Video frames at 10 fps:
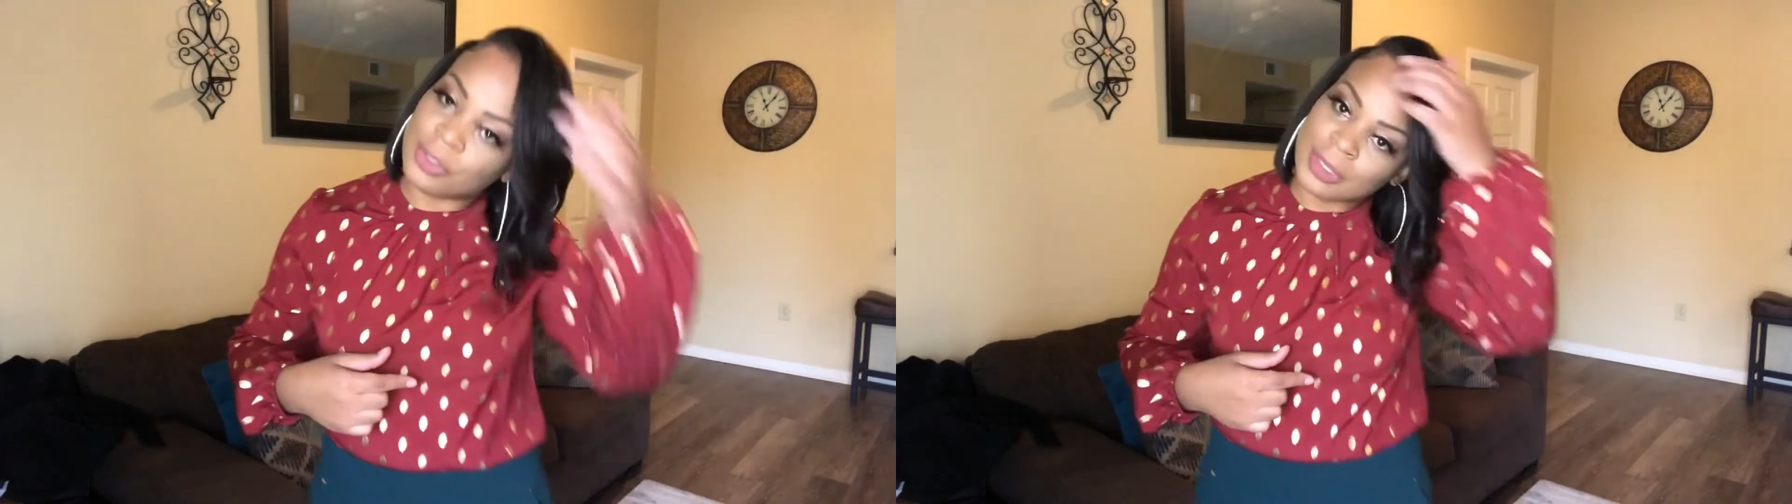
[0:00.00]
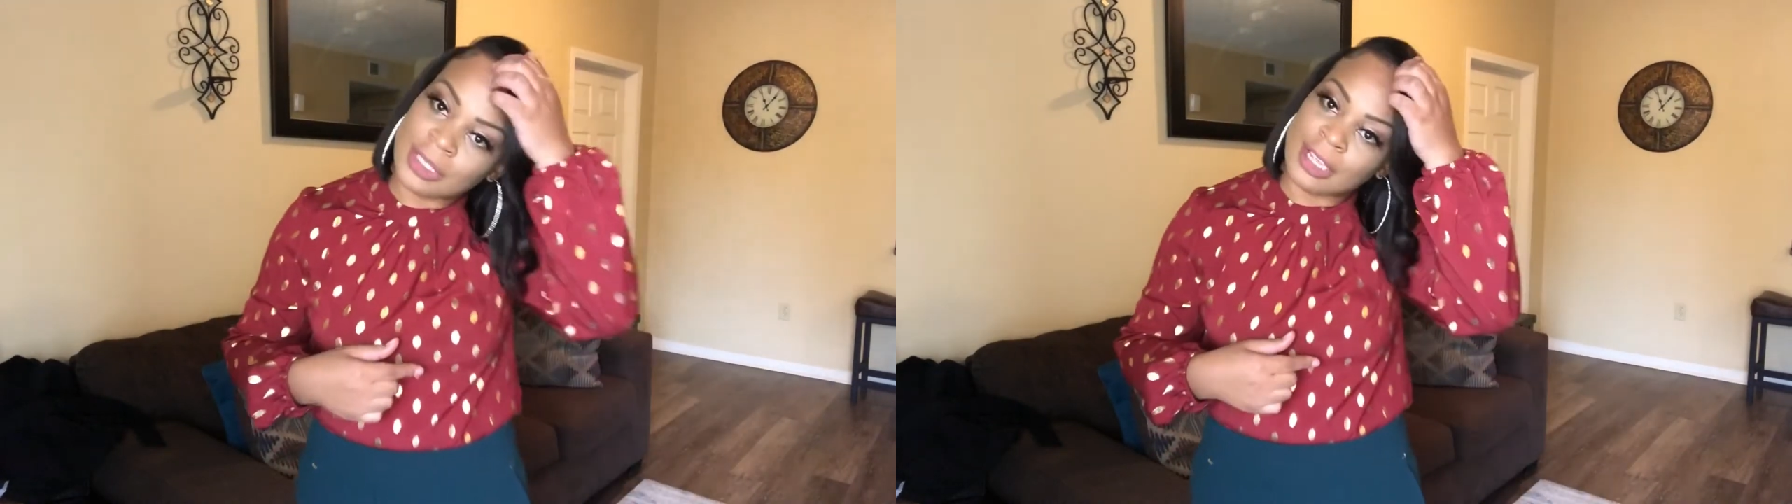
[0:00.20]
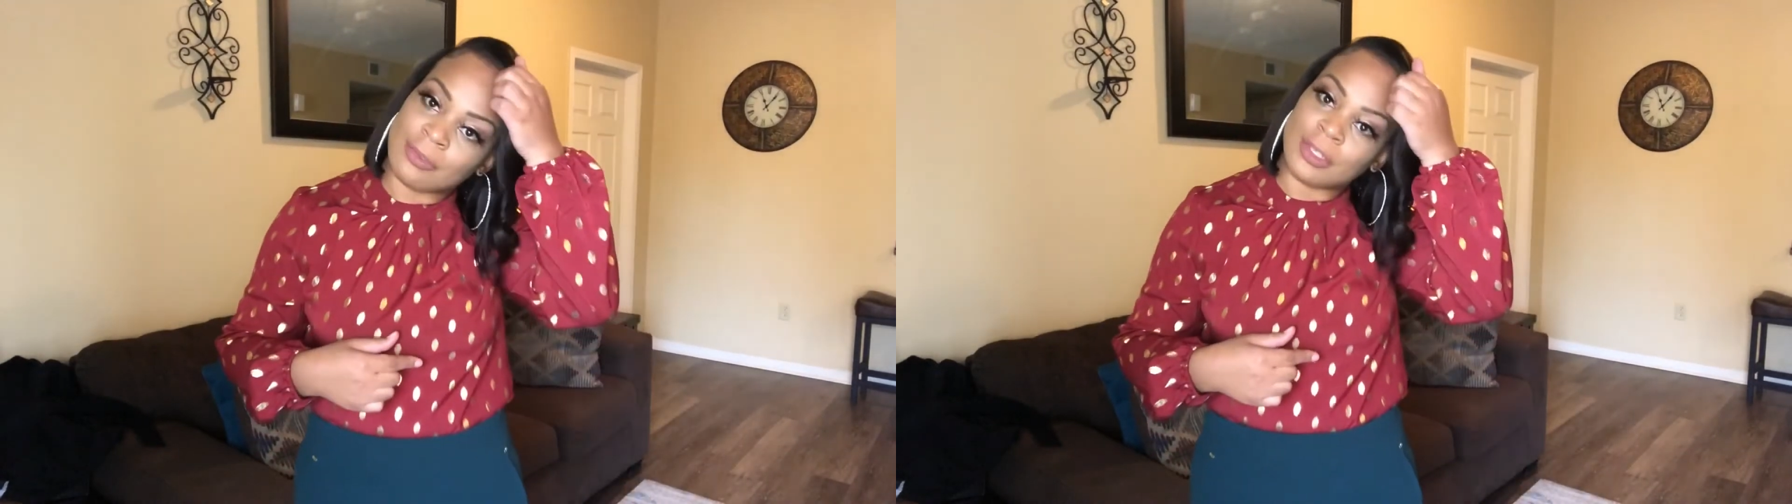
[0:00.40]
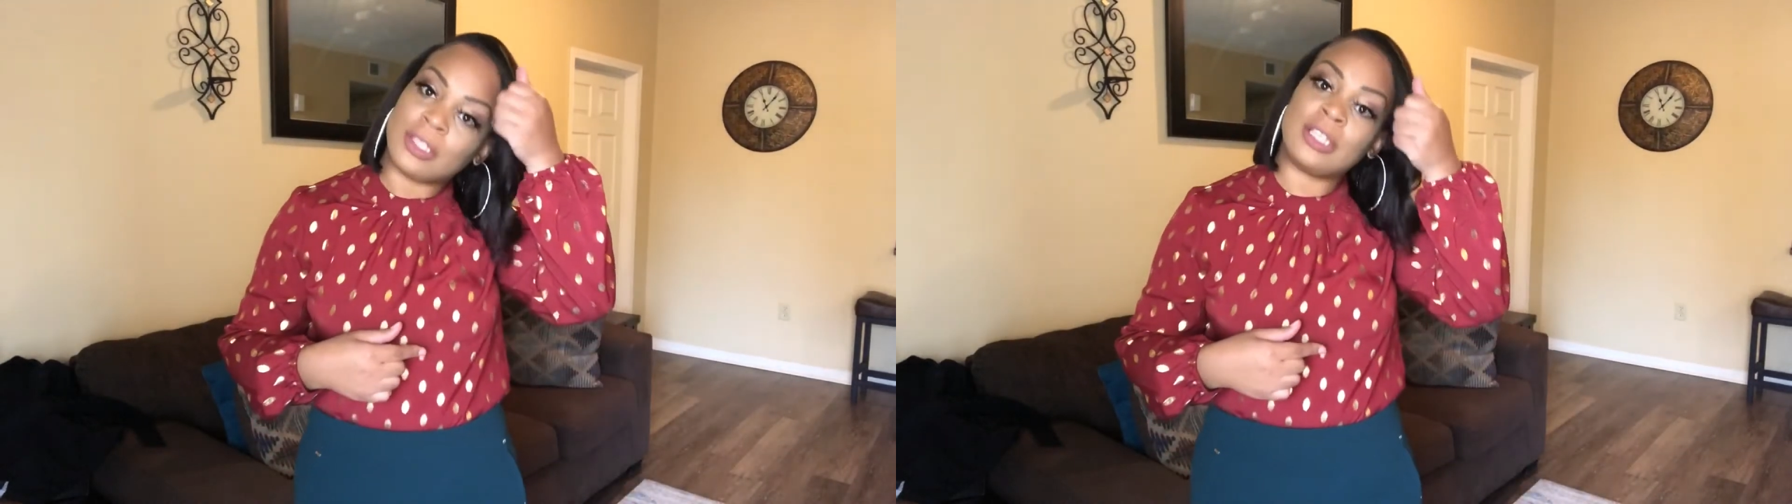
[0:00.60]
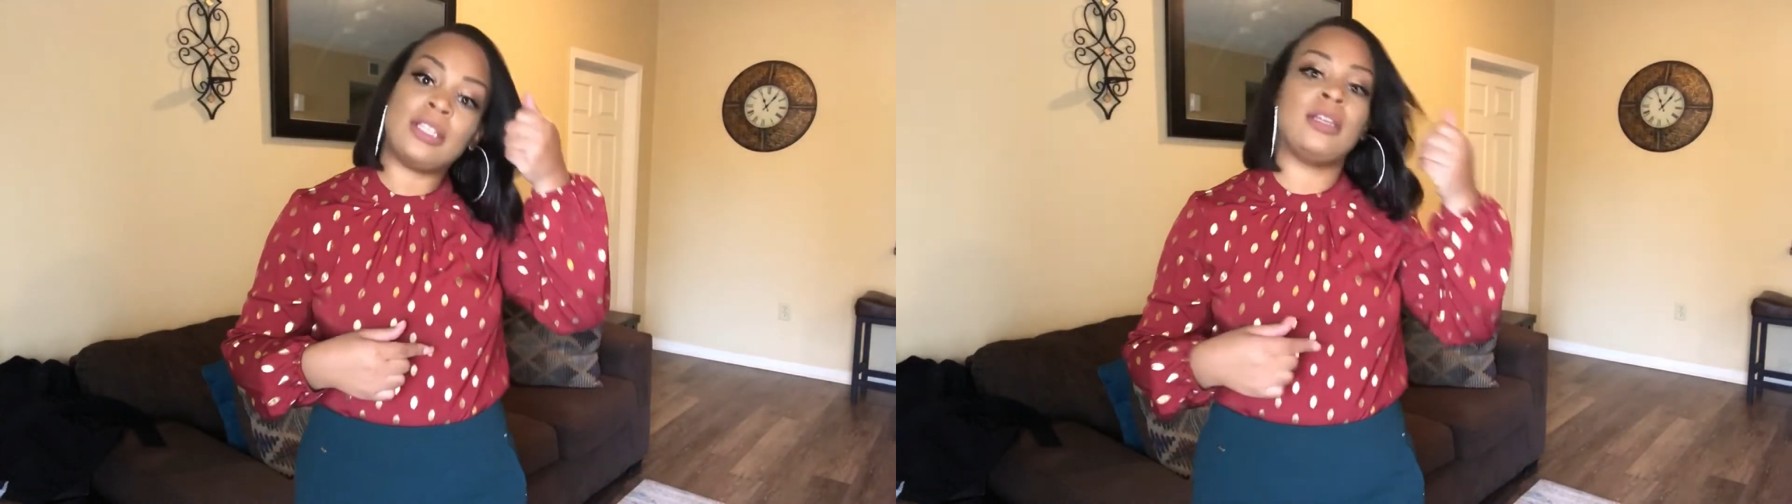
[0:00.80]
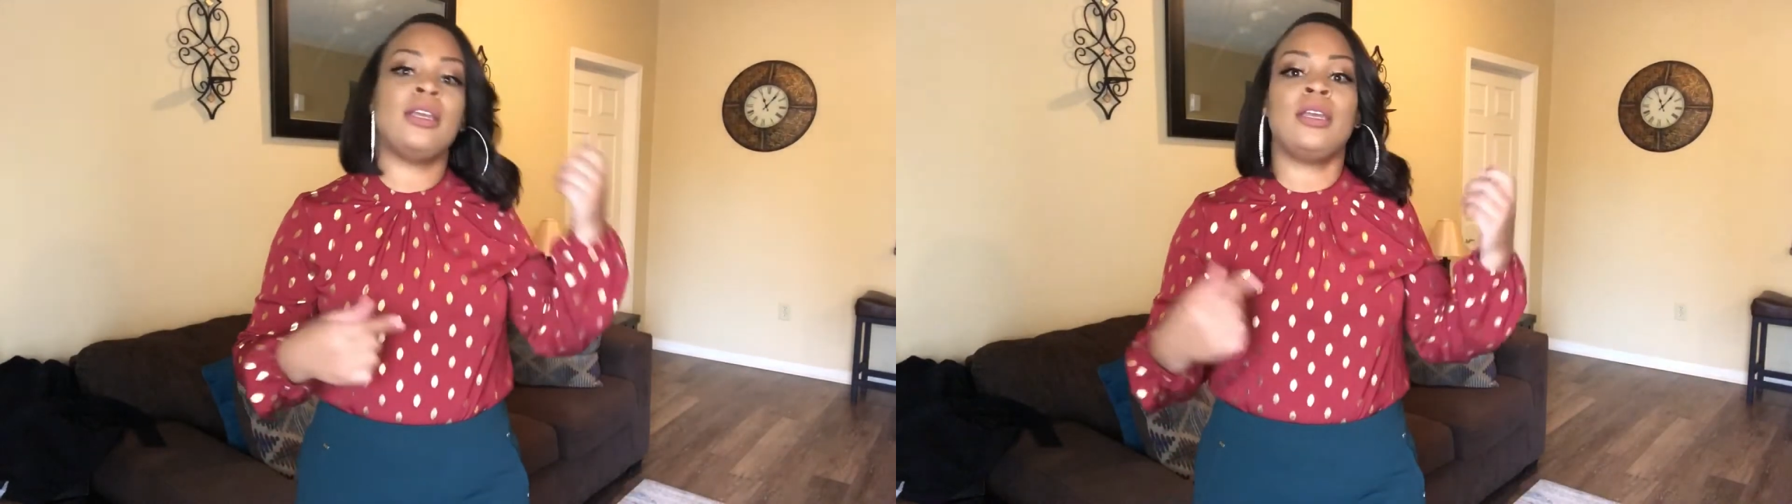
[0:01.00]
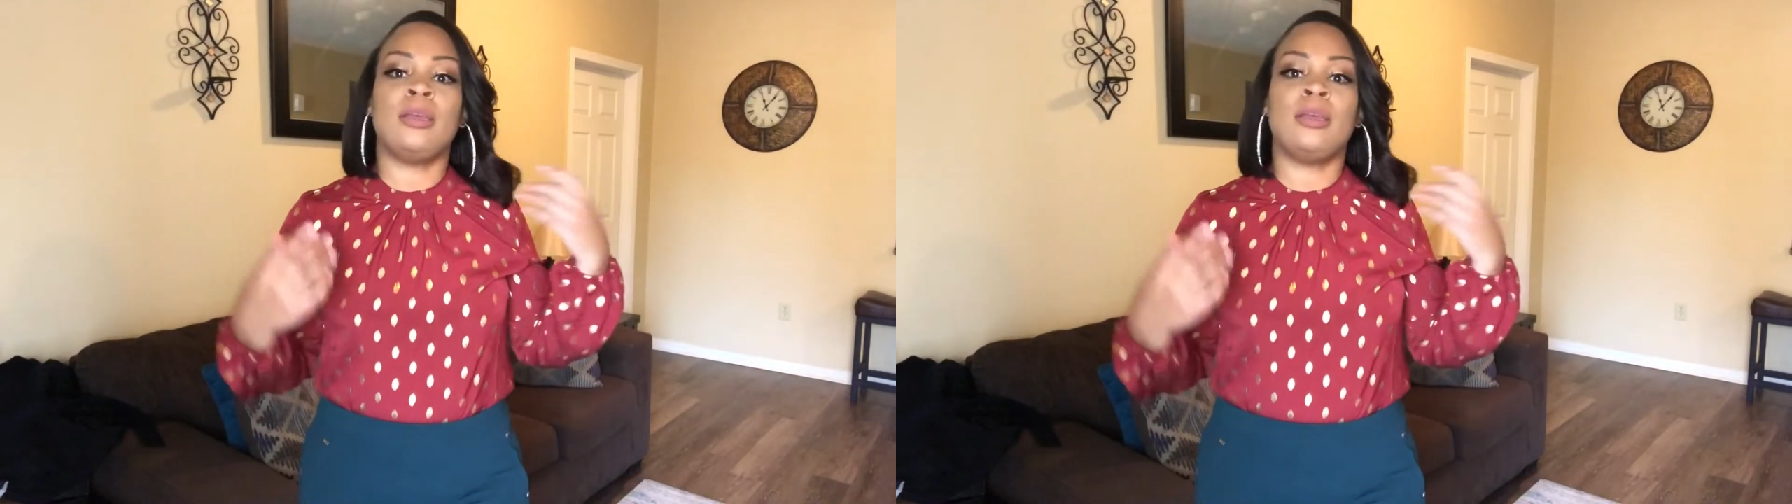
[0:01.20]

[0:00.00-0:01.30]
You could definitely